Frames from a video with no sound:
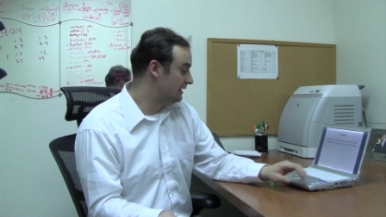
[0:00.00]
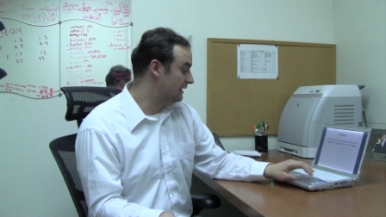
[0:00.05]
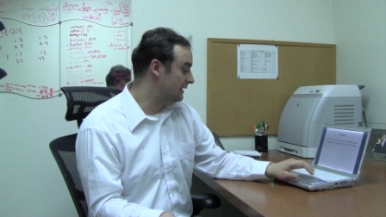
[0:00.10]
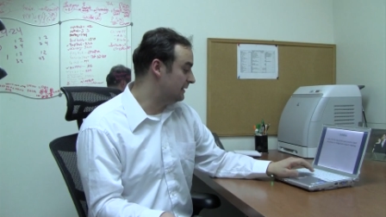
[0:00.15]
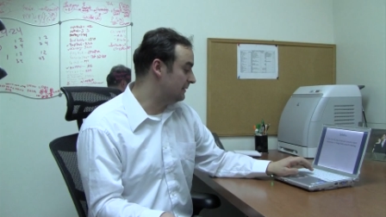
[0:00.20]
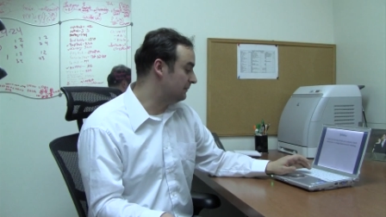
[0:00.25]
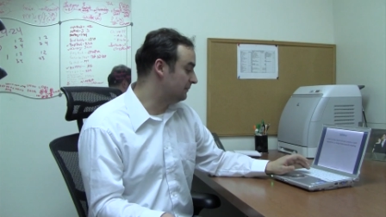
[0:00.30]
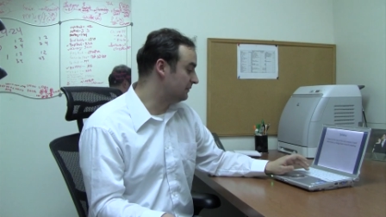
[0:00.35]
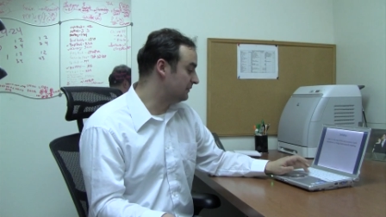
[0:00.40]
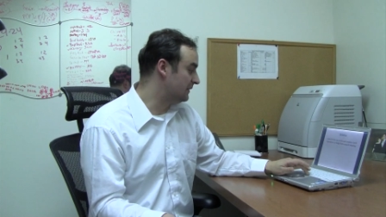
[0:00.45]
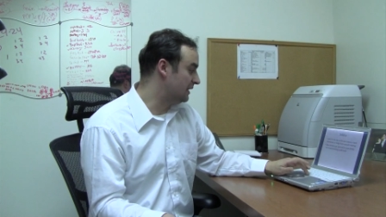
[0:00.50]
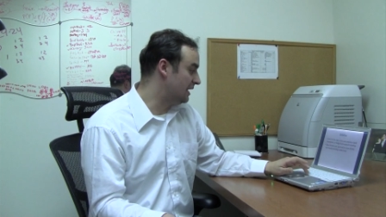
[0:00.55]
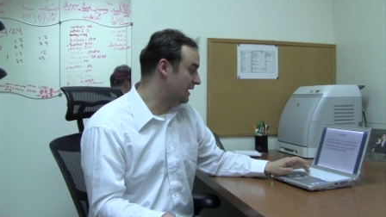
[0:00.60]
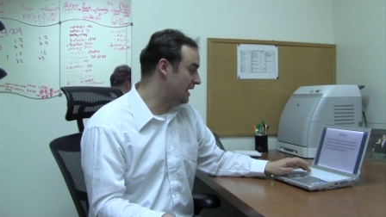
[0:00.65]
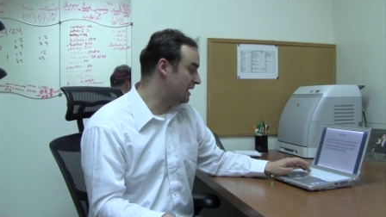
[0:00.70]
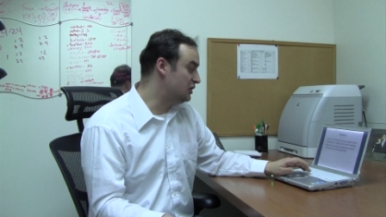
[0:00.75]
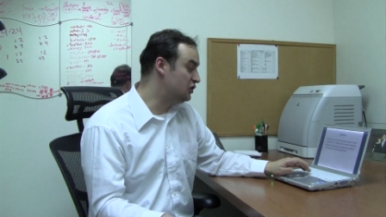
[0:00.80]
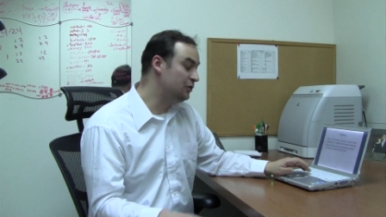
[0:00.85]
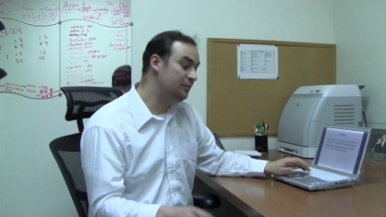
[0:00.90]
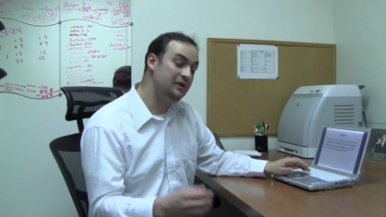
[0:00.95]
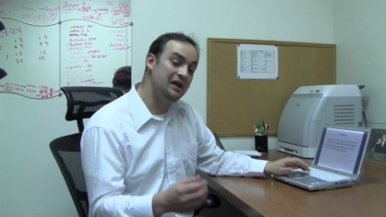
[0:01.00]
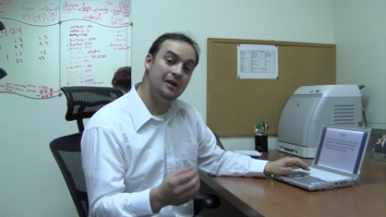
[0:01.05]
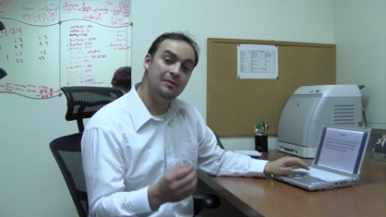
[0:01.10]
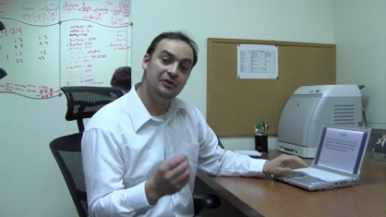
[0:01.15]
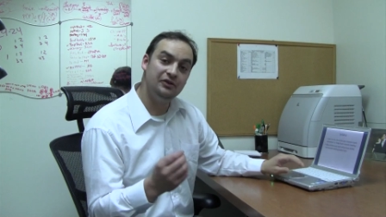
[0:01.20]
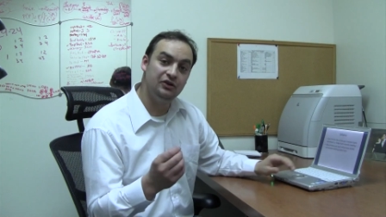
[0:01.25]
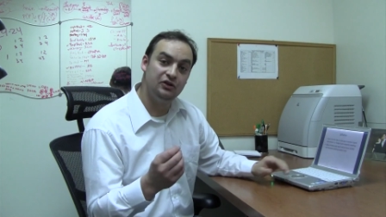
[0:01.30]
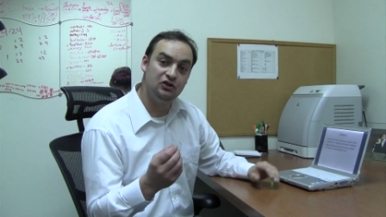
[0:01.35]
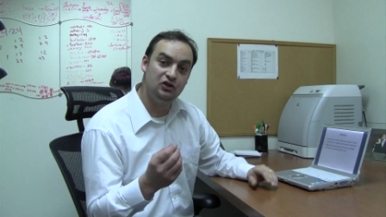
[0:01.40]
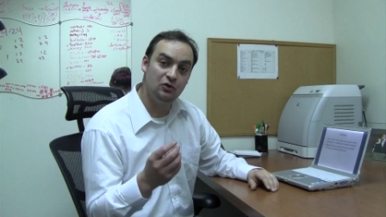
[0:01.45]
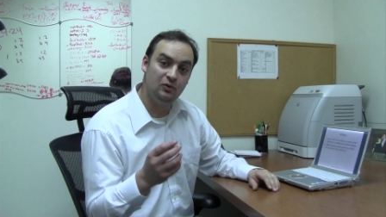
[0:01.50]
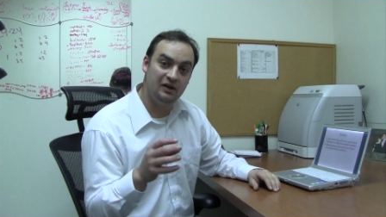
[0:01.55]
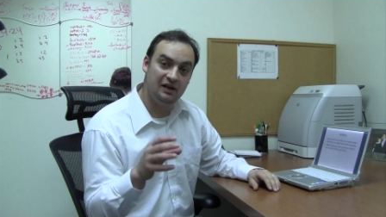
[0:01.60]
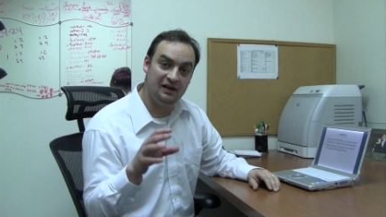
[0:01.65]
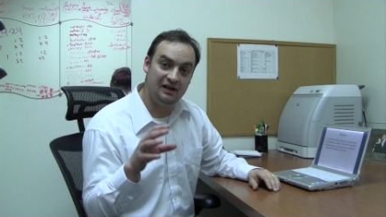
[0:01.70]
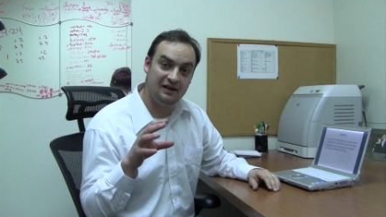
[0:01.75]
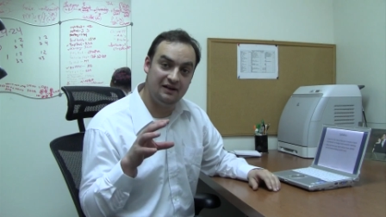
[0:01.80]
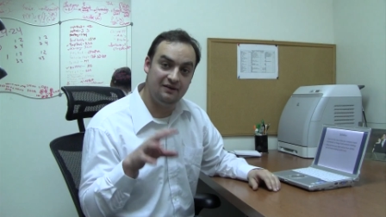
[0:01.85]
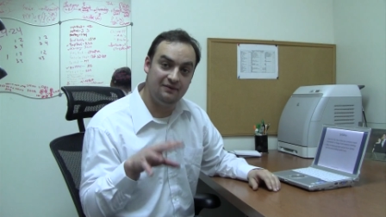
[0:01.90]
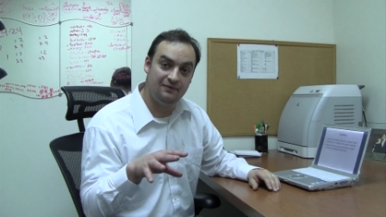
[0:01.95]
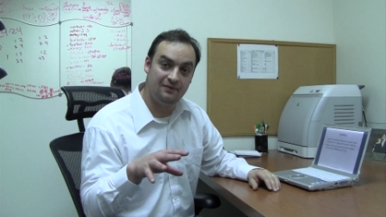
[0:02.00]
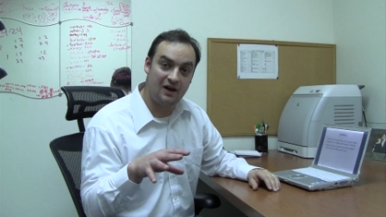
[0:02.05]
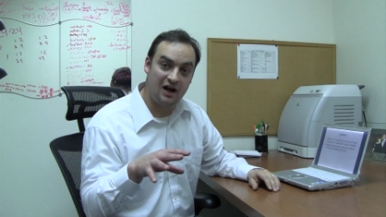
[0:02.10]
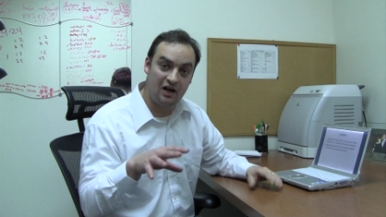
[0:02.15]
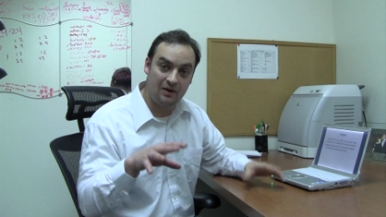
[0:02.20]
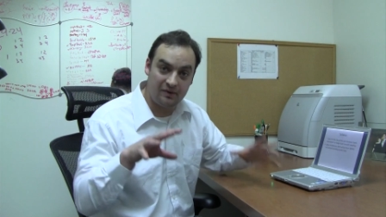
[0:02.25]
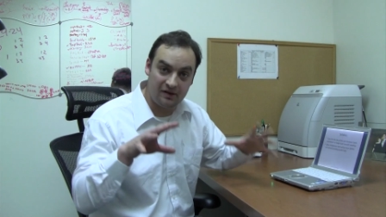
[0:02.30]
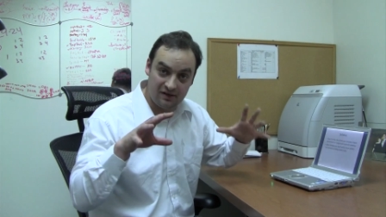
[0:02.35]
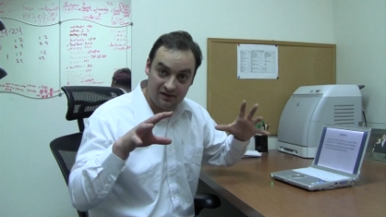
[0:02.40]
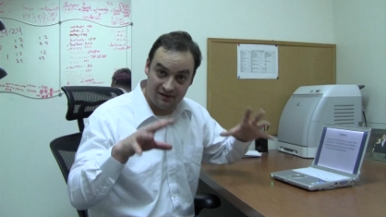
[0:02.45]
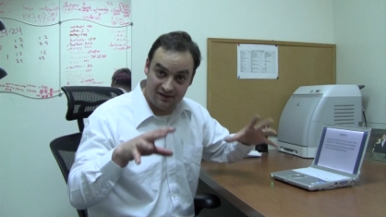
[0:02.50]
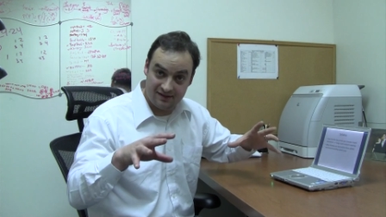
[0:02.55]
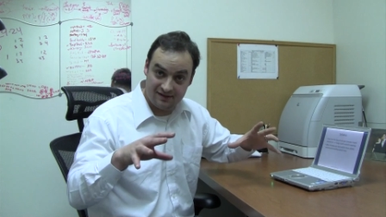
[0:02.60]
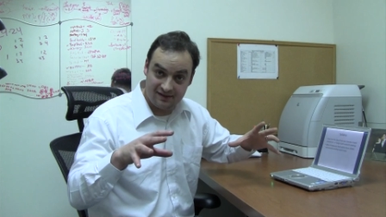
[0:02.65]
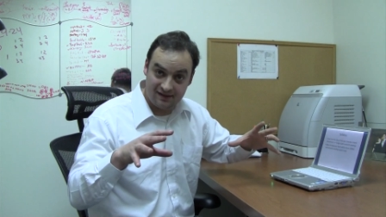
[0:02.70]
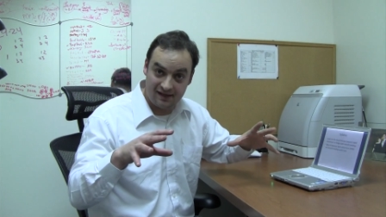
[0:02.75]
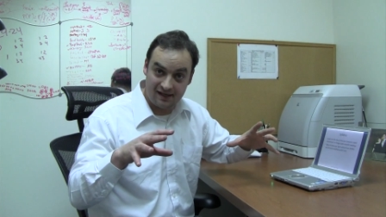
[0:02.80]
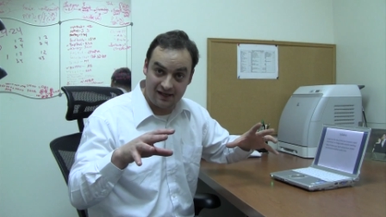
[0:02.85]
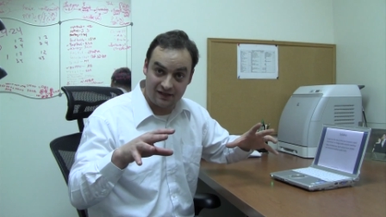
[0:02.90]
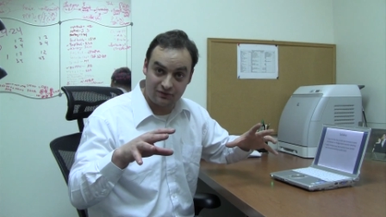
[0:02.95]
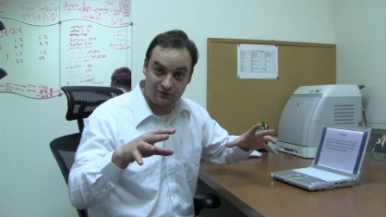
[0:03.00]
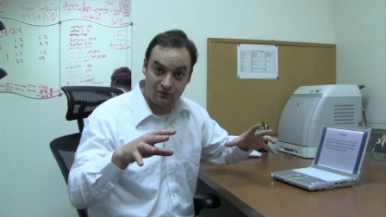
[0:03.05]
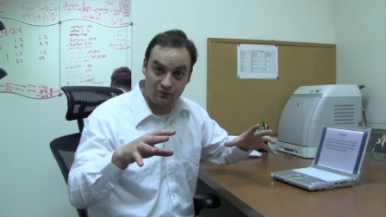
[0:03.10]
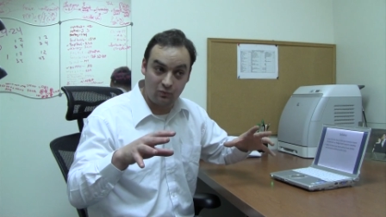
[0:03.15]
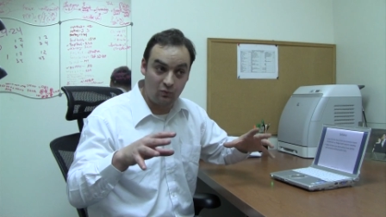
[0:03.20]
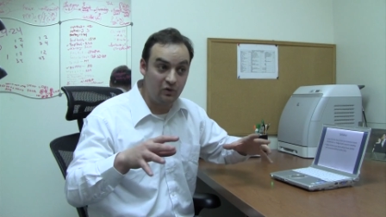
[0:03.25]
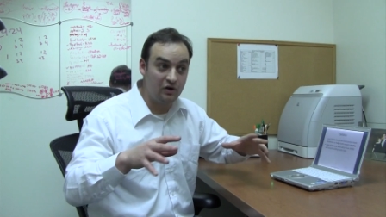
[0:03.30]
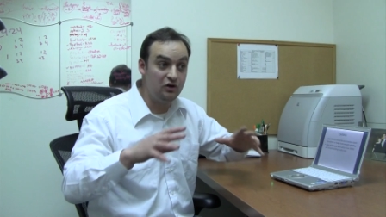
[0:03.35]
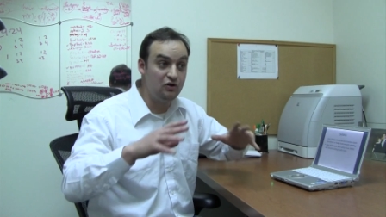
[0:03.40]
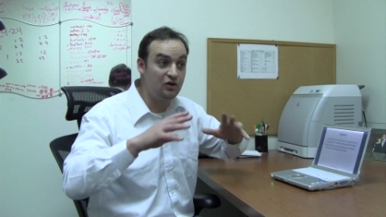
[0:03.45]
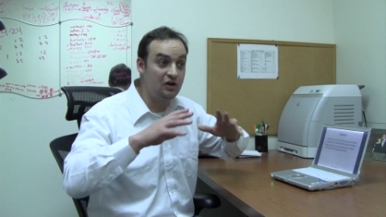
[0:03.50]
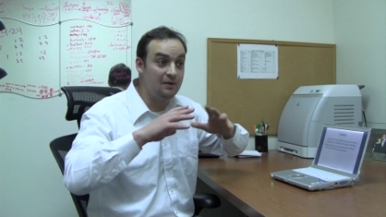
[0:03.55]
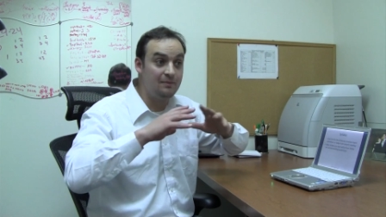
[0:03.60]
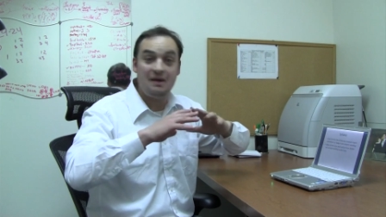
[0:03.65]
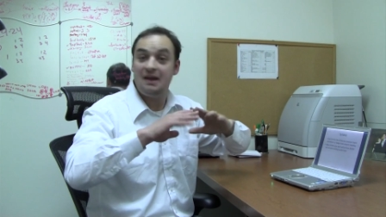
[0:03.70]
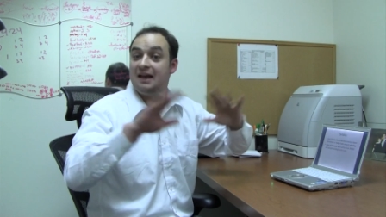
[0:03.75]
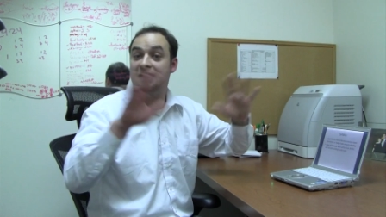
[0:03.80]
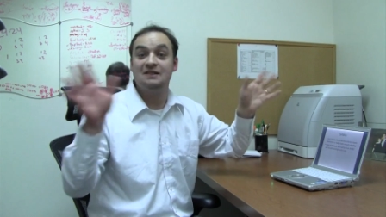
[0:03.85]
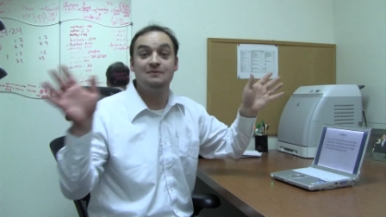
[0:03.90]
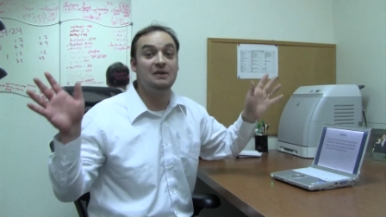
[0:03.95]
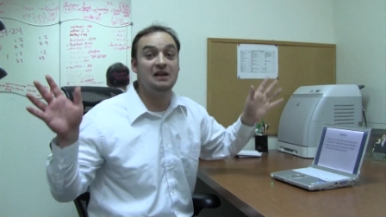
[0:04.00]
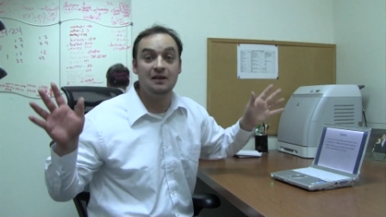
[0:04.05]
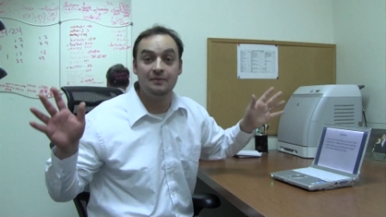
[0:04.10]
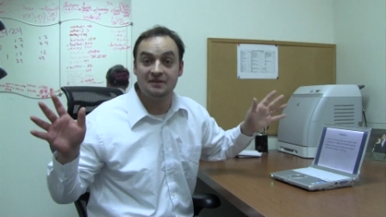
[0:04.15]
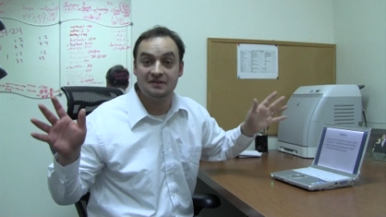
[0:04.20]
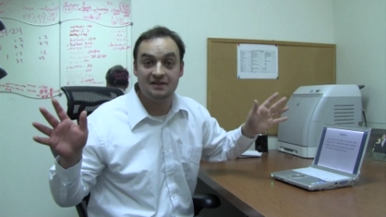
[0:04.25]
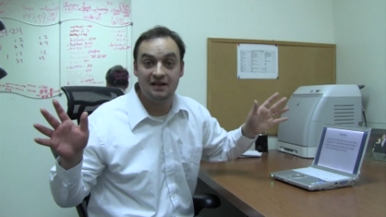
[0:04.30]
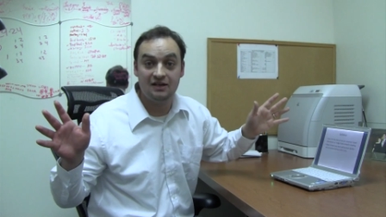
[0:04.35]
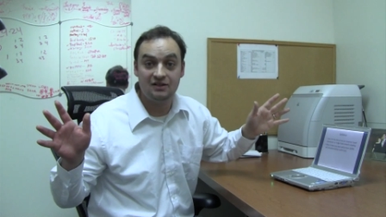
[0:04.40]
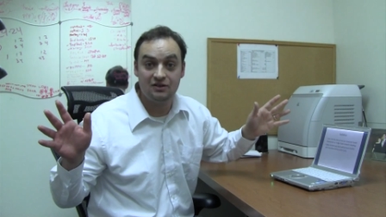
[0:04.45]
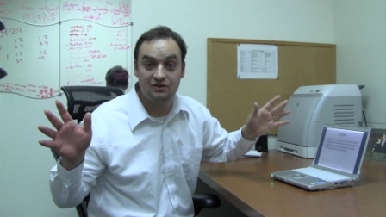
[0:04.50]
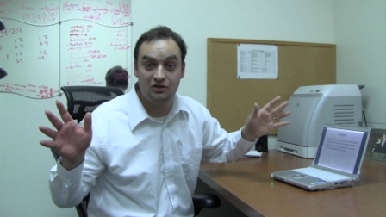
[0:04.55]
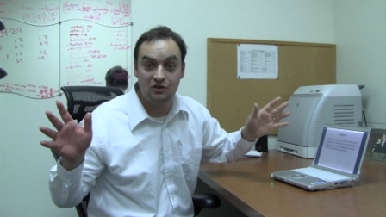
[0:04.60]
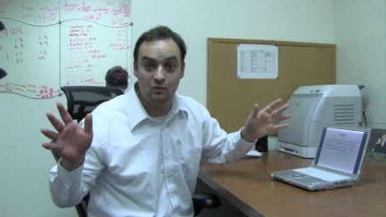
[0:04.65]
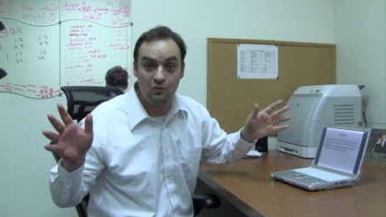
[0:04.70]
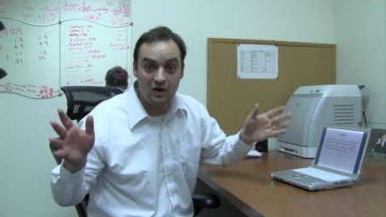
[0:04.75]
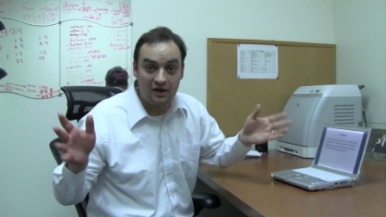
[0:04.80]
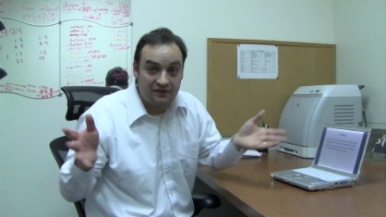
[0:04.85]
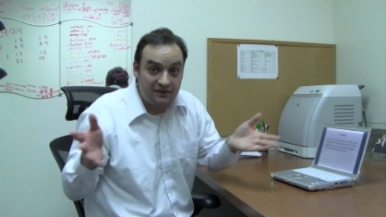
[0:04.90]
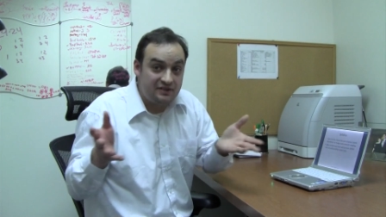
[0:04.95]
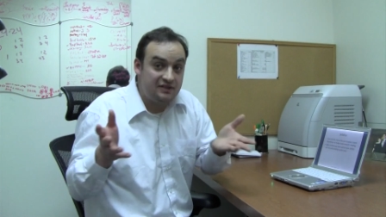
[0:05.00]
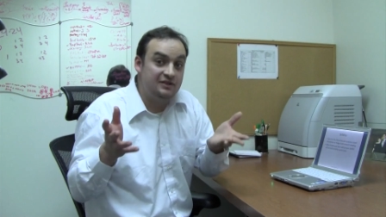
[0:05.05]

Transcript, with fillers: Um, and you'll be able to do it in an environment in this classroom where you can make as many mistakes as you want.